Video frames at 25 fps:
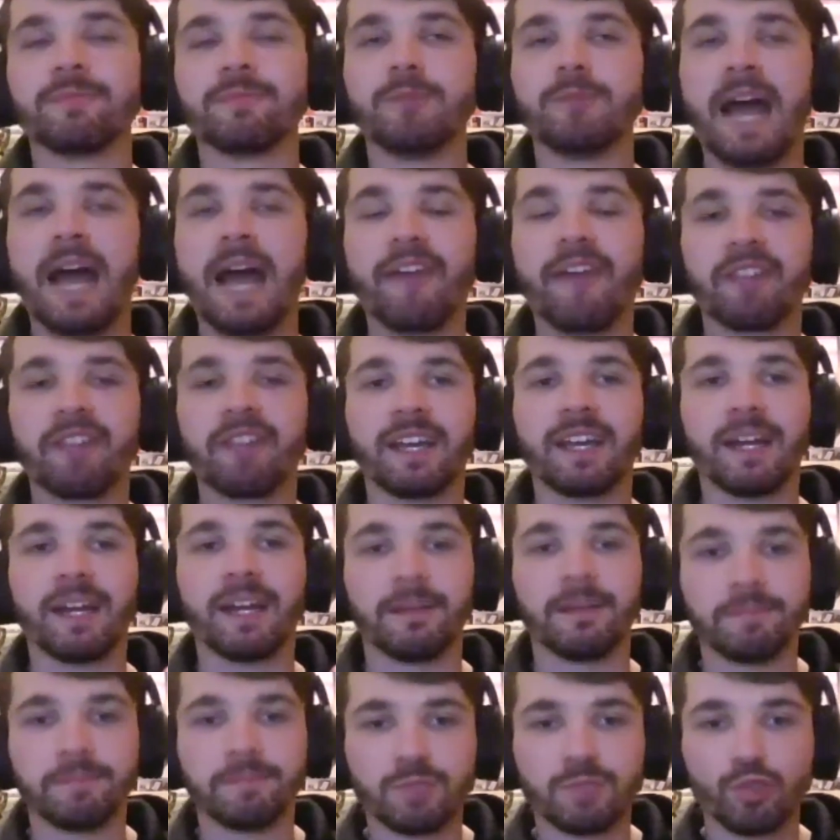Having a
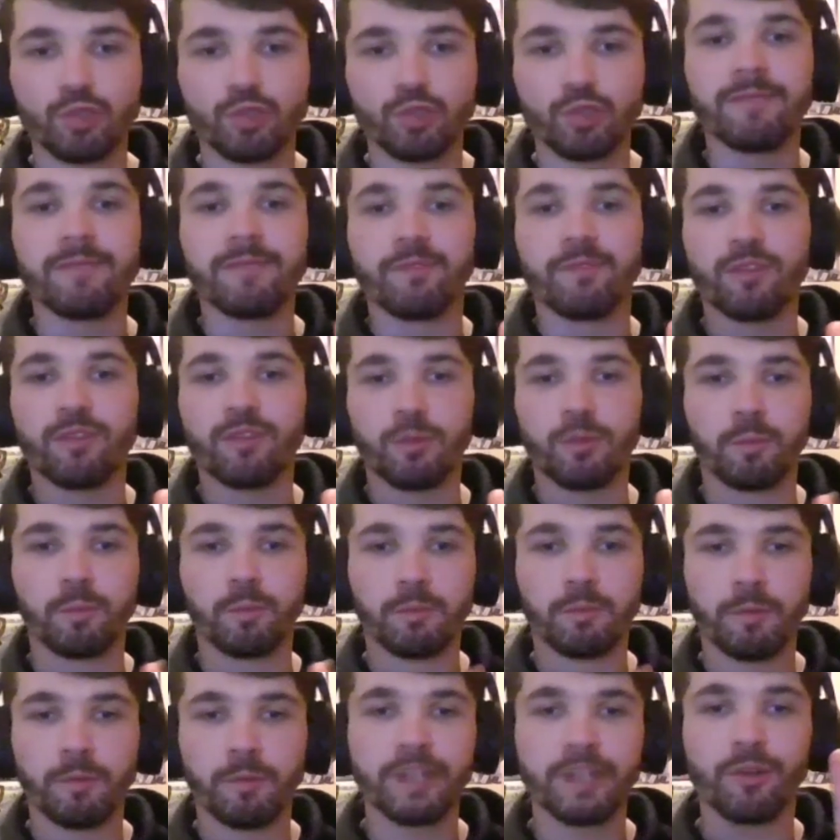dream from
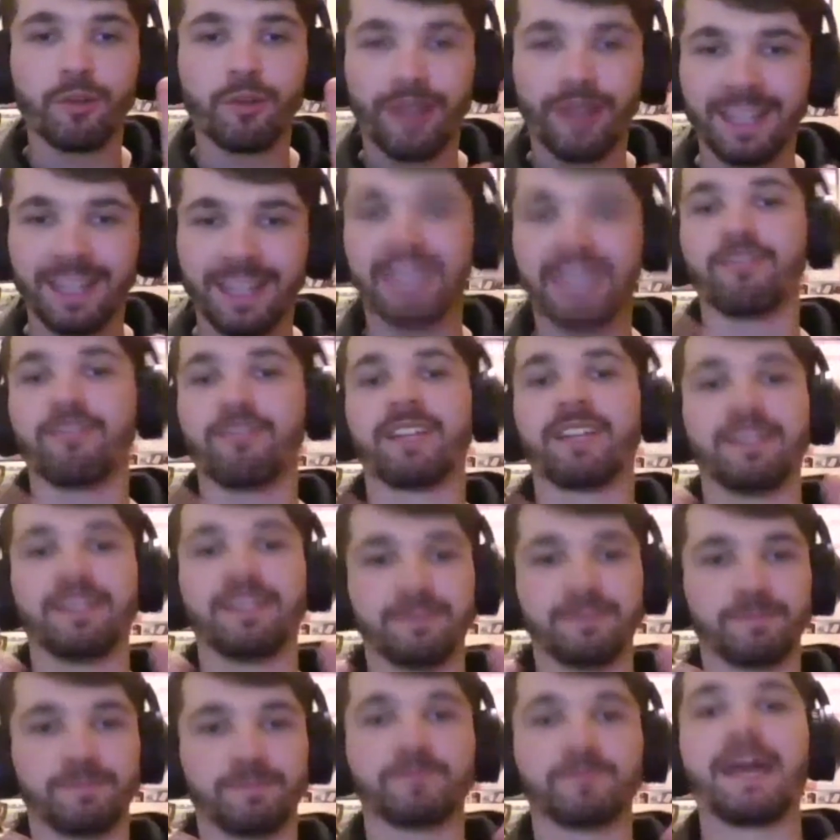when you're 11
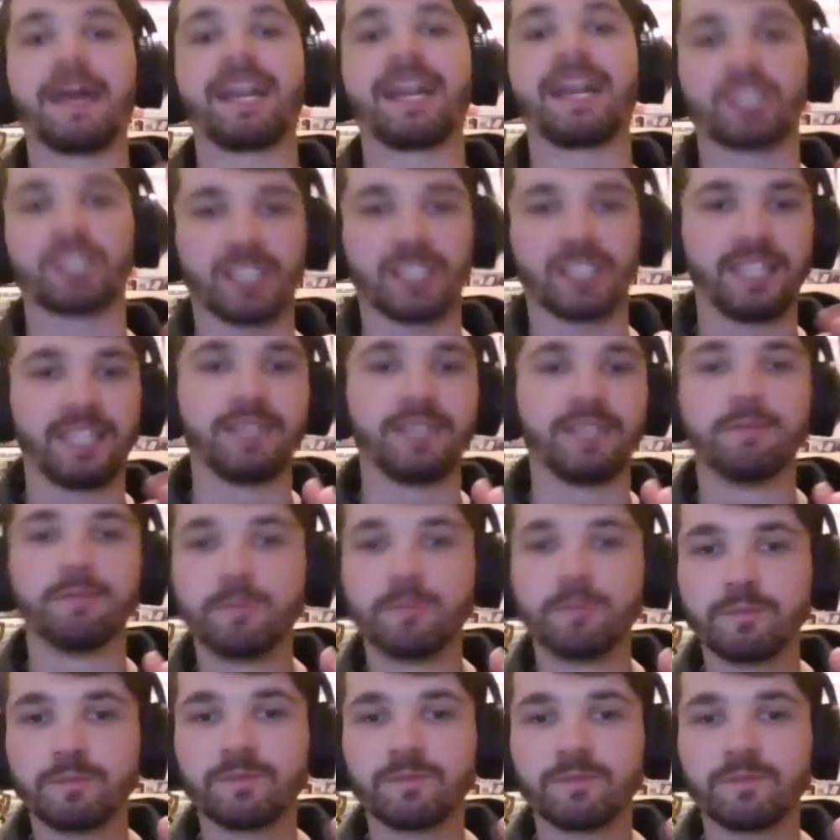and actually
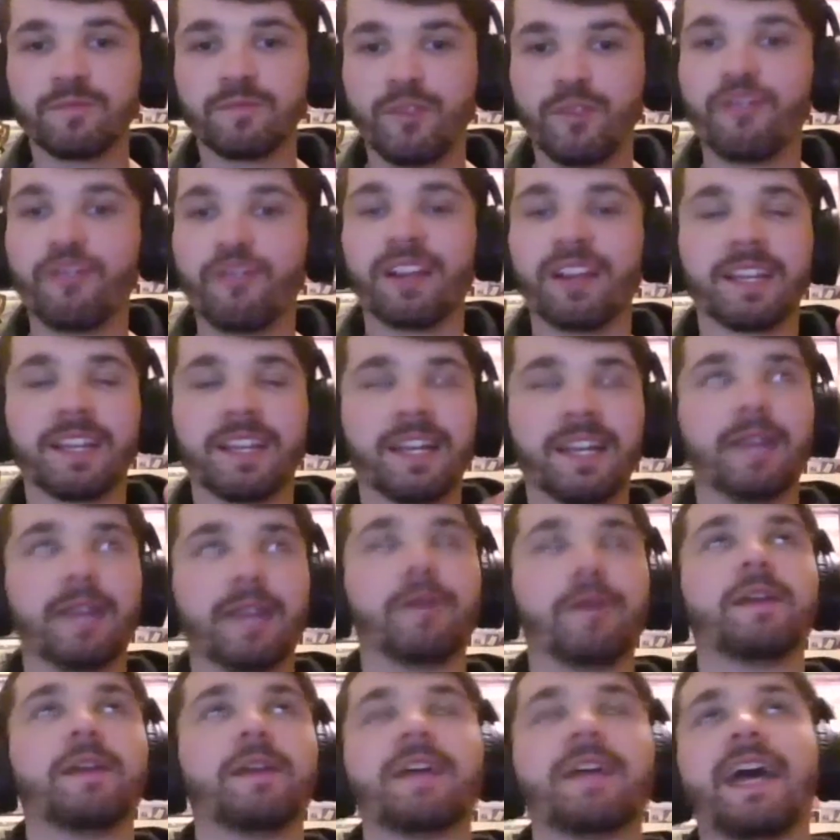fulfilling it.
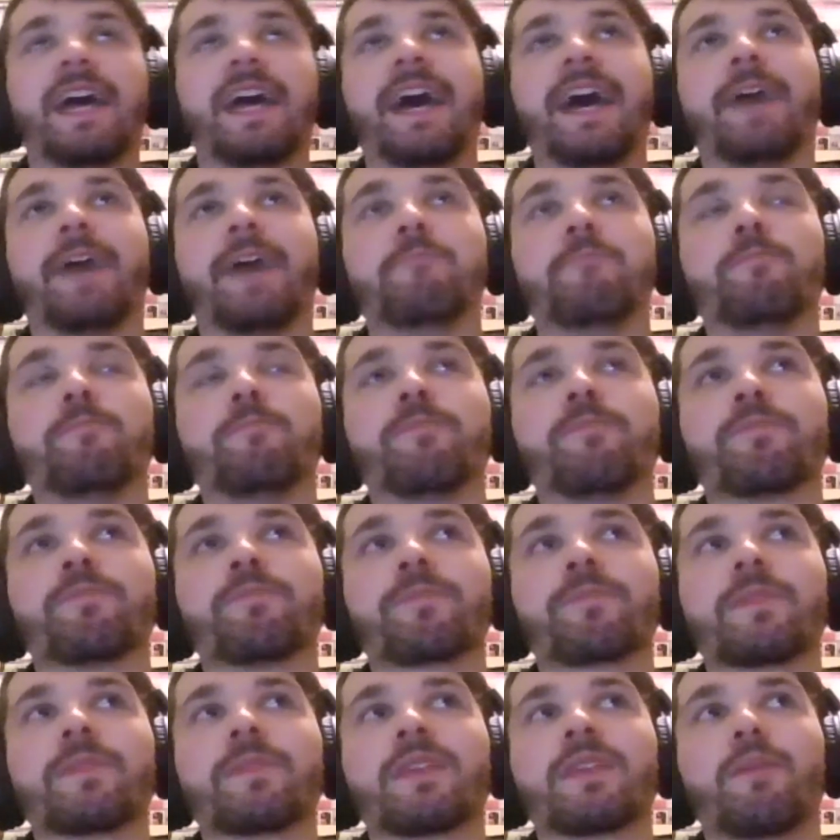
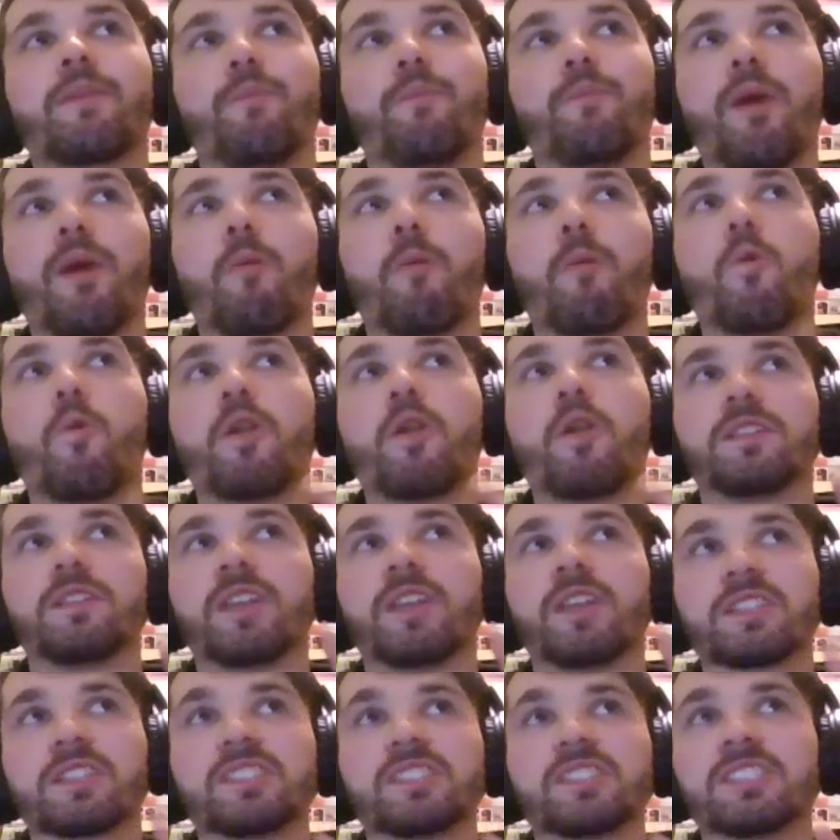But what
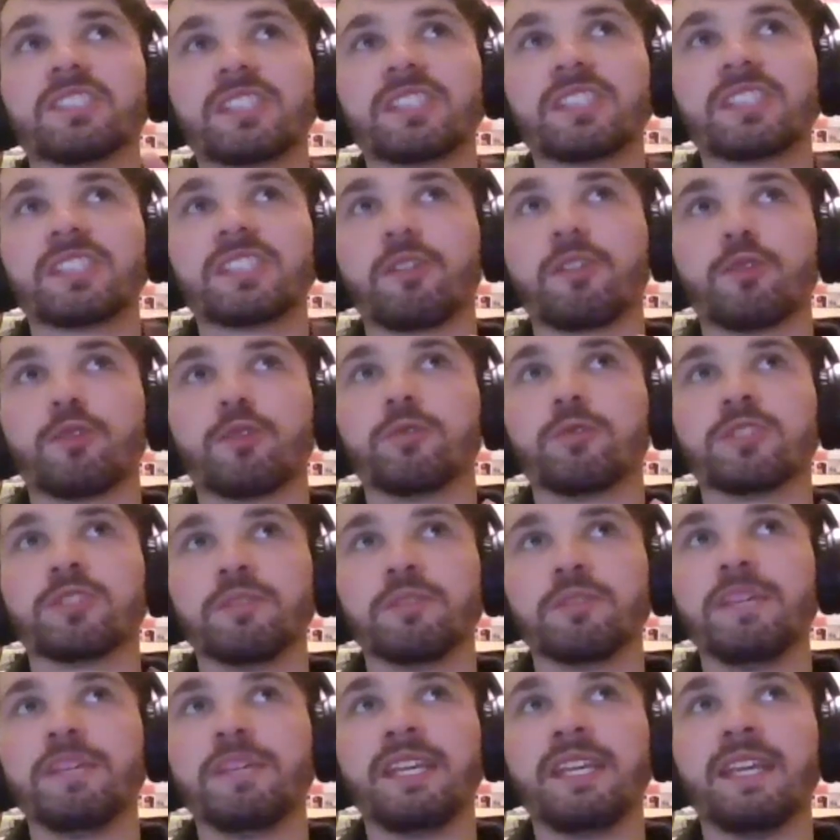doesn't sound cool to
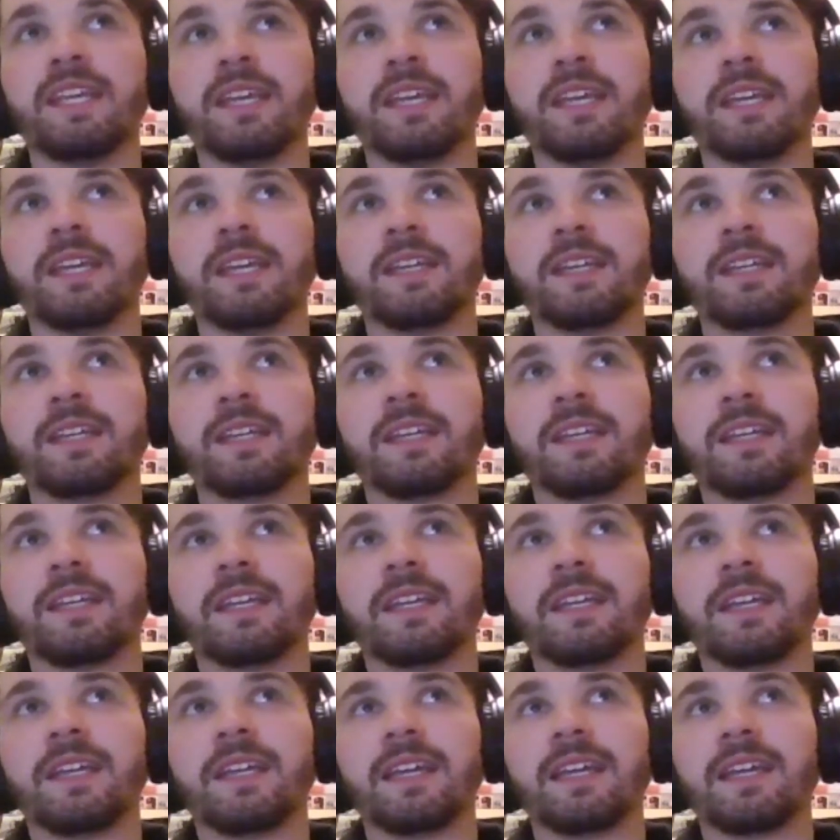me
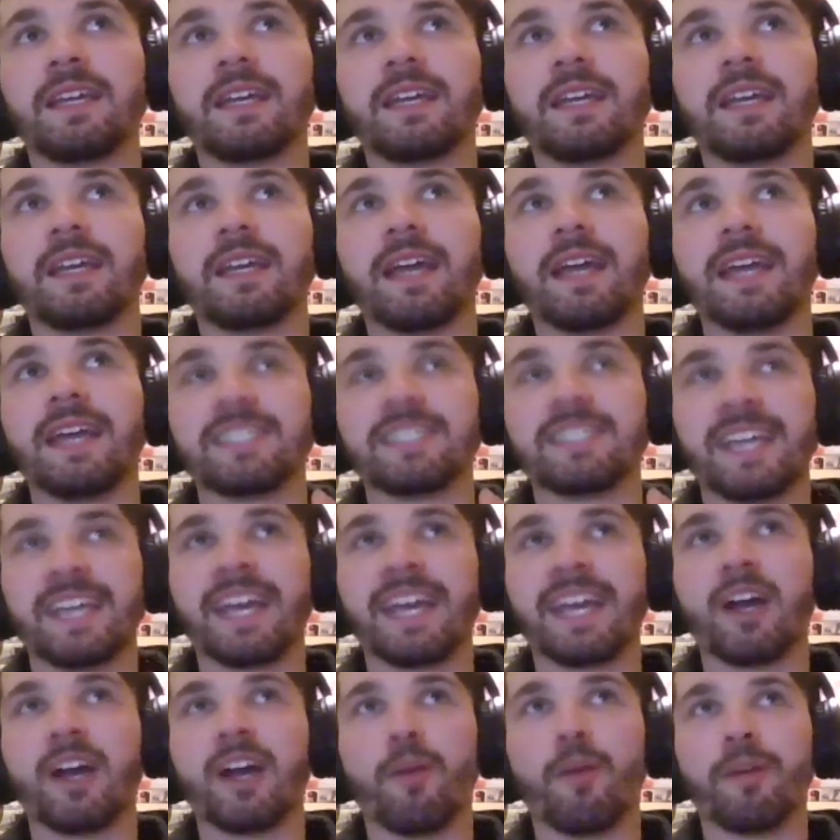is
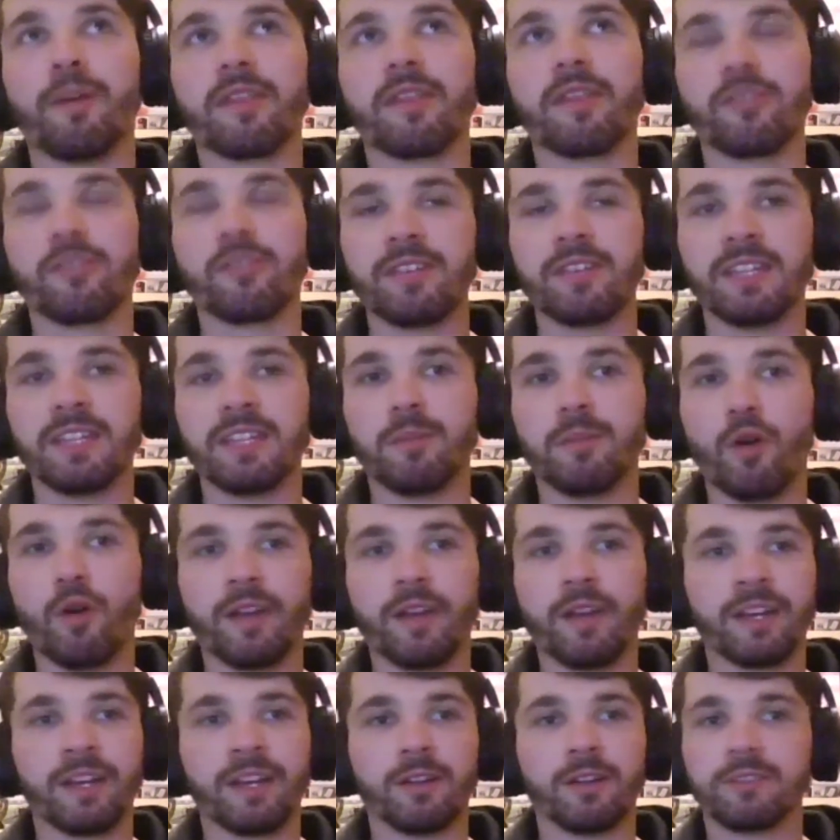getting up at 3 a.m. or
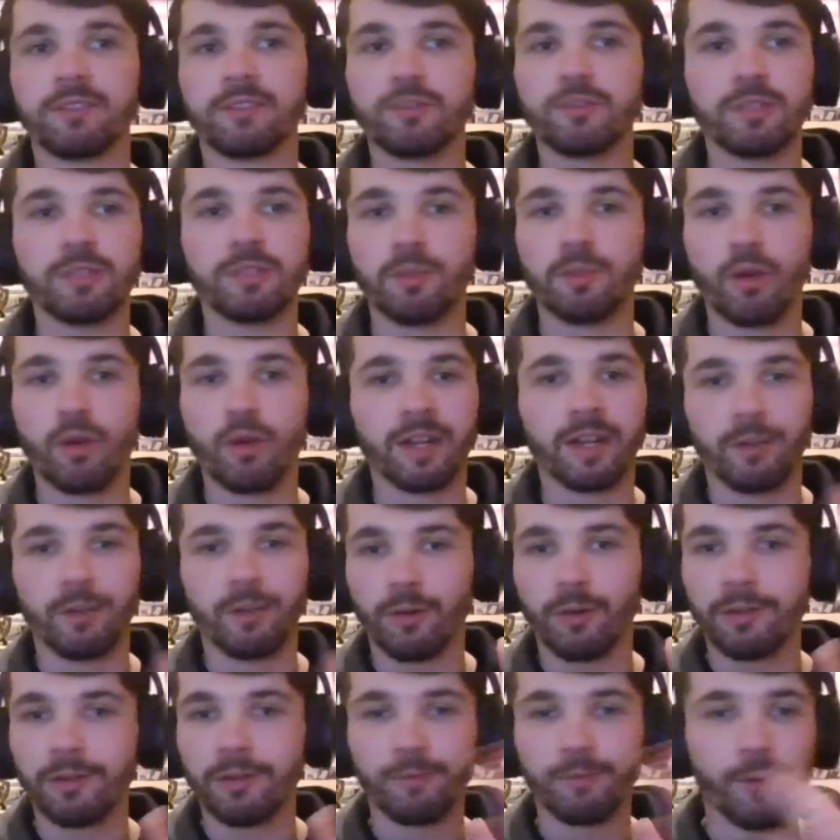2 a.m.
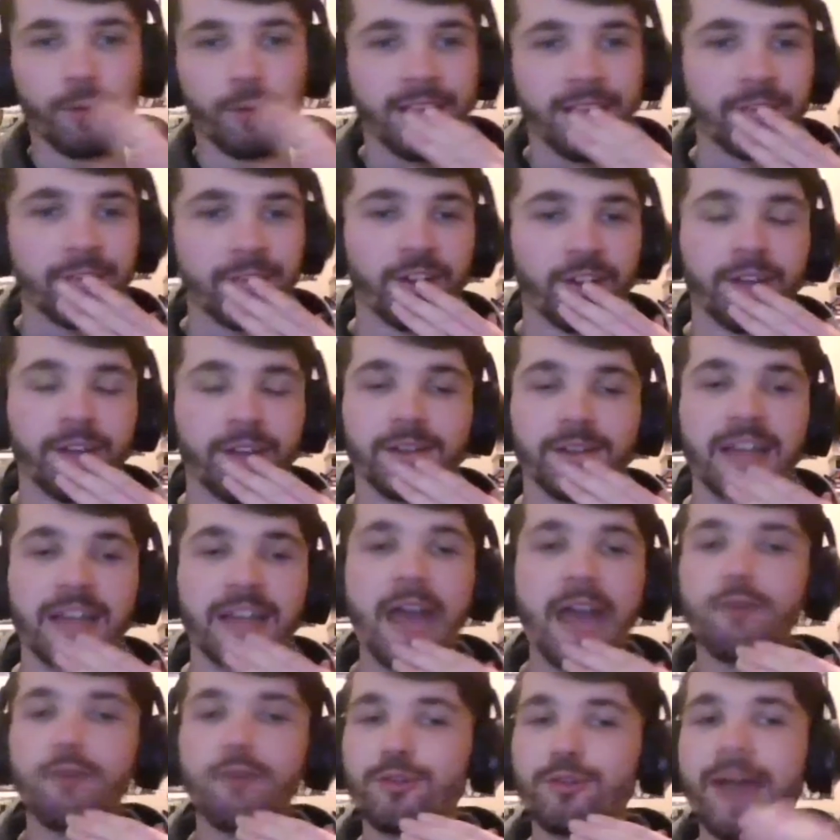or whatever.
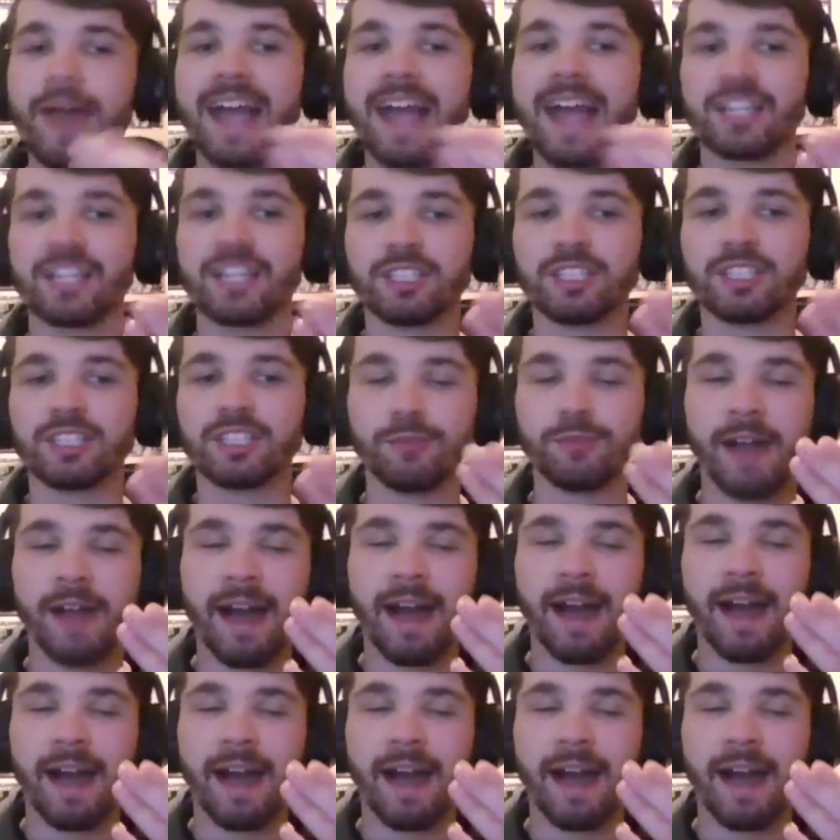How do you actually do that?